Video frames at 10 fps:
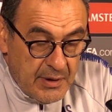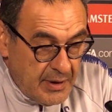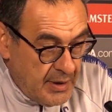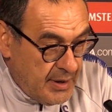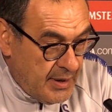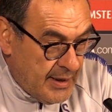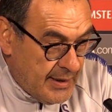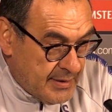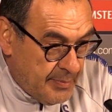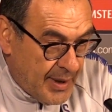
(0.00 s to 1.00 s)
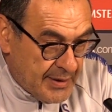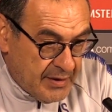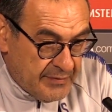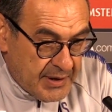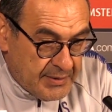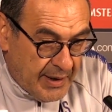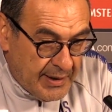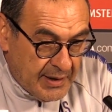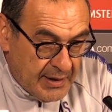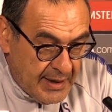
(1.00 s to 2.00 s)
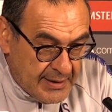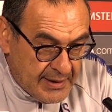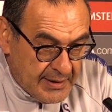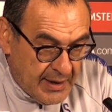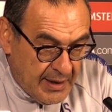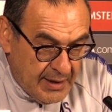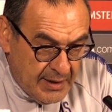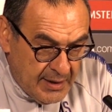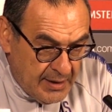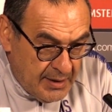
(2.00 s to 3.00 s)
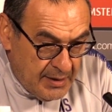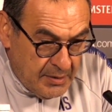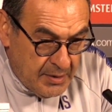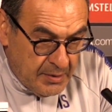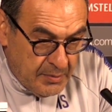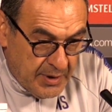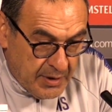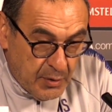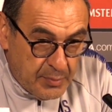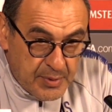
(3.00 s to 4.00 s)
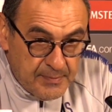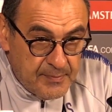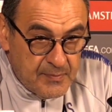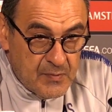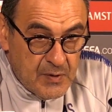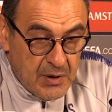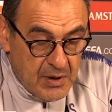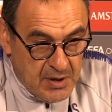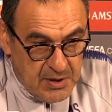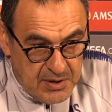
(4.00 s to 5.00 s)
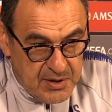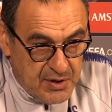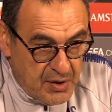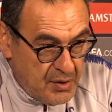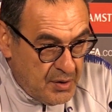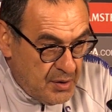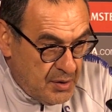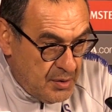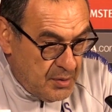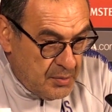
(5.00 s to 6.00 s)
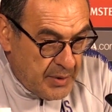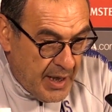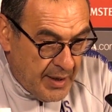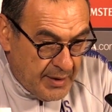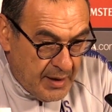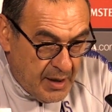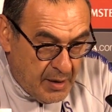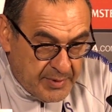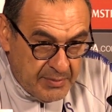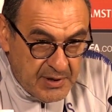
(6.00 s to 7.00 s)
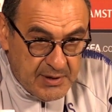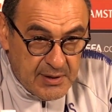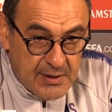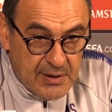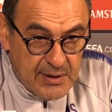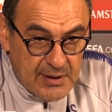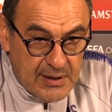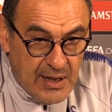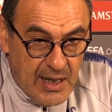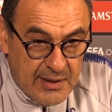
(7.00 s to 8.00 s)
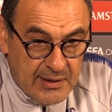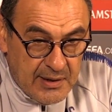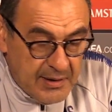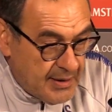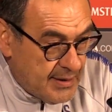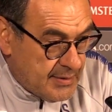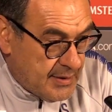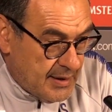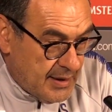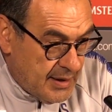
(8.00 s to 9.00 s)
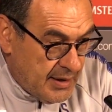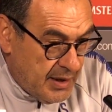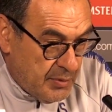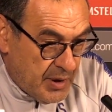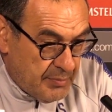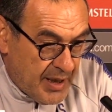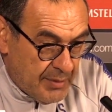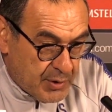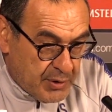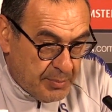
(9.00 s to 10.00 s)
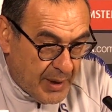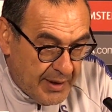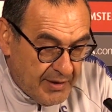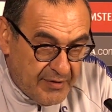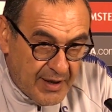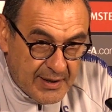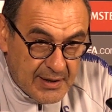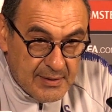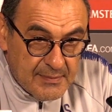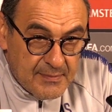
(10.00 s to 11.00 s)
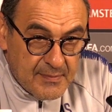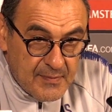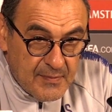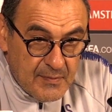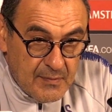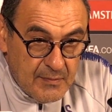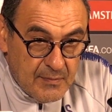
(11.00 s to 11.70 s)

He had a part of the training yesterday with the group, so we are uh, optimists. Uh, I think that uh, he will be able to play the final. Rudiger?